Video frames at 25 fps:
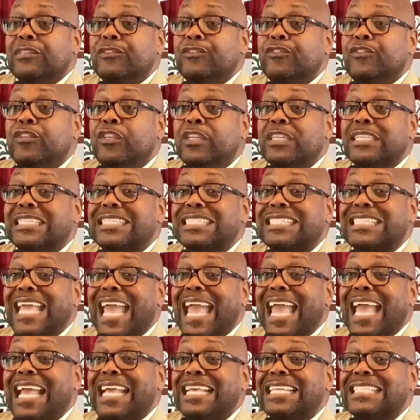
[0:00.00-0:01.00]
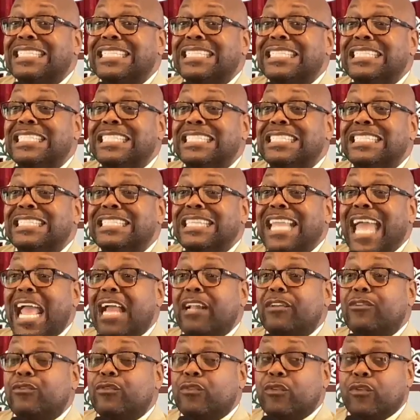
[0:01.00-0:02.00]
Just as in
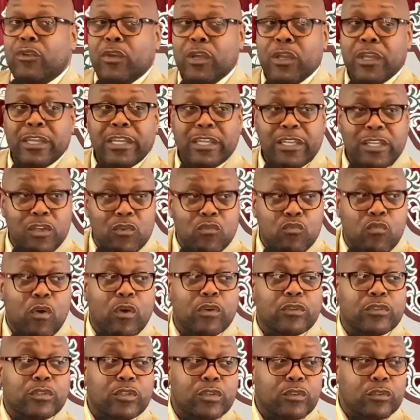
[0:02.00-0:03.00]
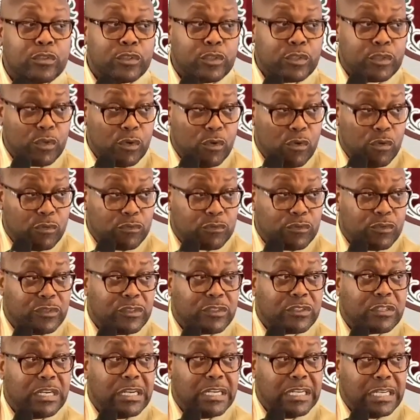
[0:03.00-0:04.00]
natural, you want your
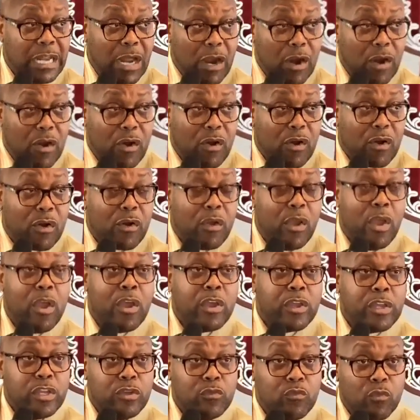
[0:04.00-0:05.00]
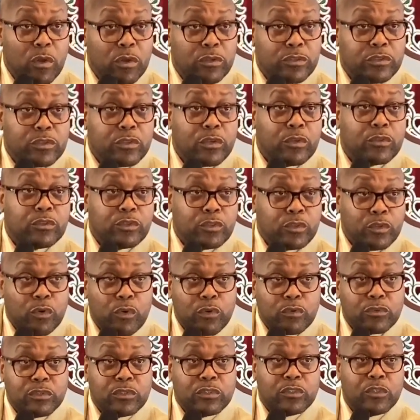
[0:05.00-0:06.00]
children to learn. You want your
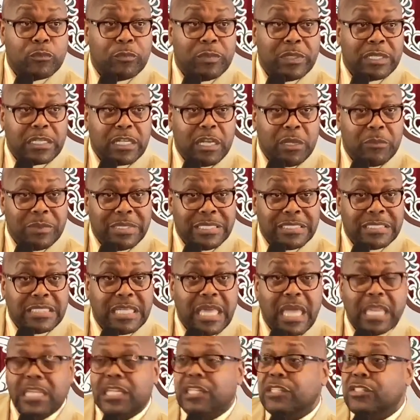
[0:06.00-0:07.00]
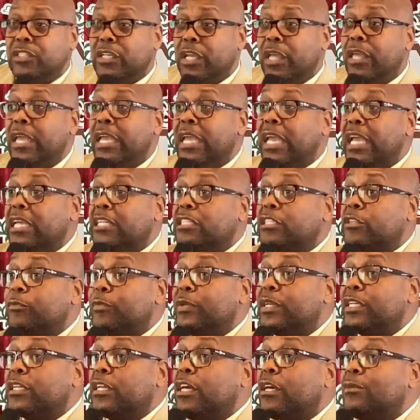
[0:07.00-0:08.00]
children to become intelligent and to
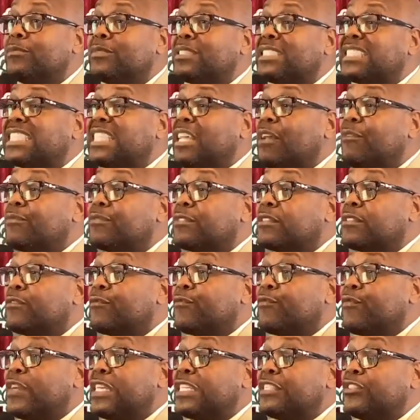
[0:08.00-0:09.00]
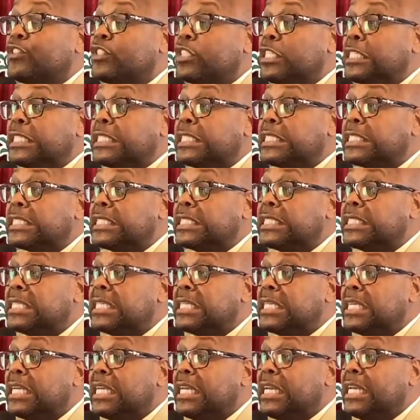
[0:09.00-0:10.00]
become self sufficient.
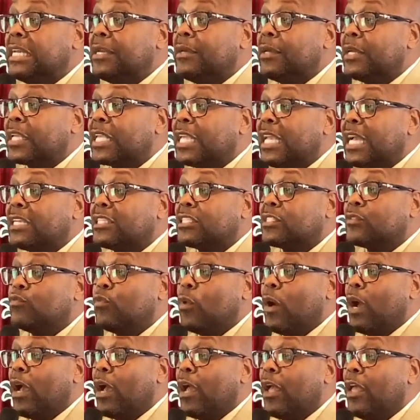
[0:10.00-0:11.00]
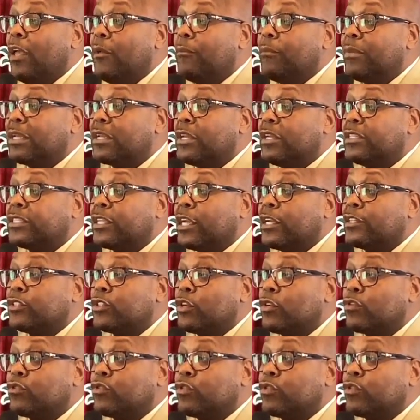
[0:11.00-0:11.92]
Guess what? Because as your